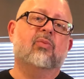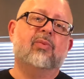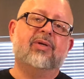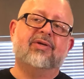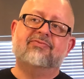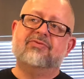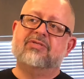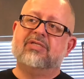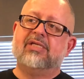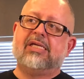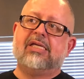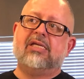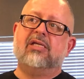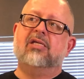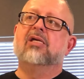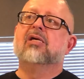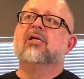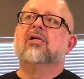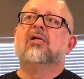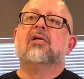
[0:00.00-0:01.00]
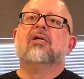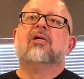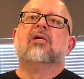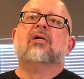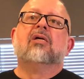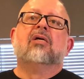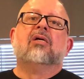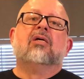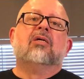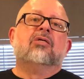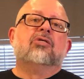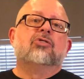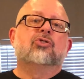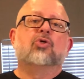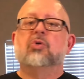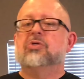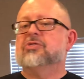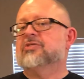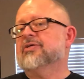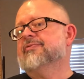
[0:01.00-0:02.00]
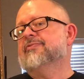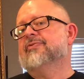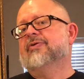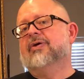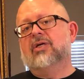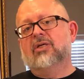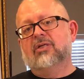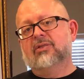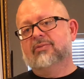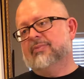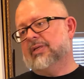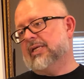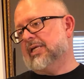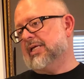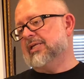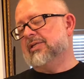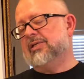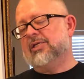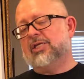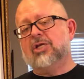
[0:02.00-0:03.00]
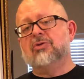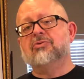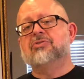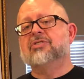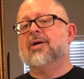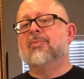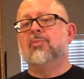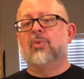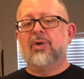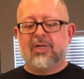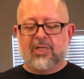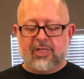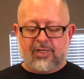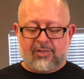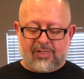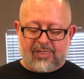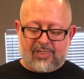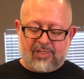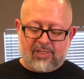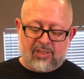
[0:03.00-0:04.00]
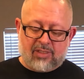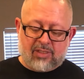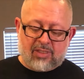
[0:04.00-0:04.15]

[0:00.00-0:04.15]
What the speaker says: We've seen scores of, sub 100.